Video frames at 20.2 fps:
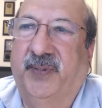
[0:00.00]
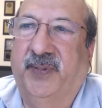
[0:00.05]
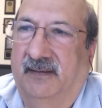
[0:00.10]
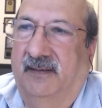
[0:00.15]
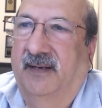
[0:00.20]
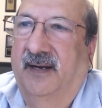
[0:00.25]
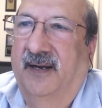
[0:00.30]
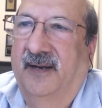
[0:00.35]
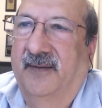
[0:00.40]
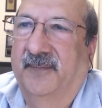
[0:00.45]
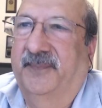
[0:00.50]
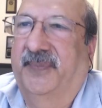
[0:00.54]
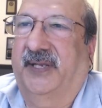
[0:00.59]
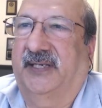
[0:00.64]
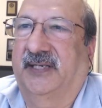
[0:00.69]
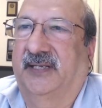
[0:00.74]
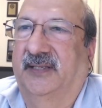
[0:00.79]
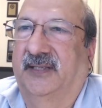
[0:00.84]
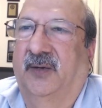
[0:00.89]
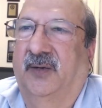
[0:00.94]
far
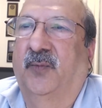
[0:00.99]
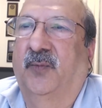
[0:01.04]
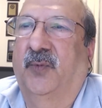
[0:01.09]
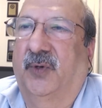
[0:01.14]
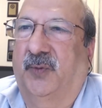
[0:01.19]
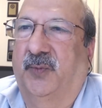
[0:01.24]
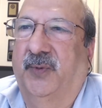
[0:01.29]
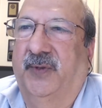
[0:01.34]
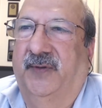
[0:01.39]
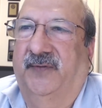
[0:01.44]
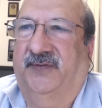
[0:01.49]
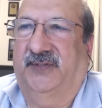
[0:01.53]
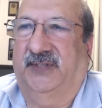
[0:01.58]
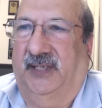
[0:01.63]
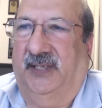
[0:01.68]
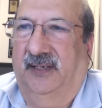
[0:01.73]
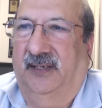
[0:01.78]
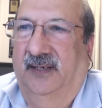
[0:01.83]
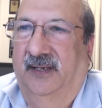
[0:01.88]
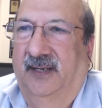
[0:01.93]
better than what
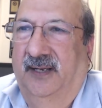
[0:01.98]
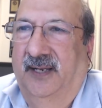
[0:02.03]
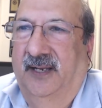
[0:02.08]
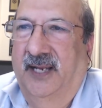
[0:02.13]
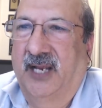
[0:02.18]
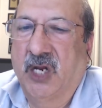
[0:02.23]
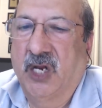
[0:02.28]
we've seen.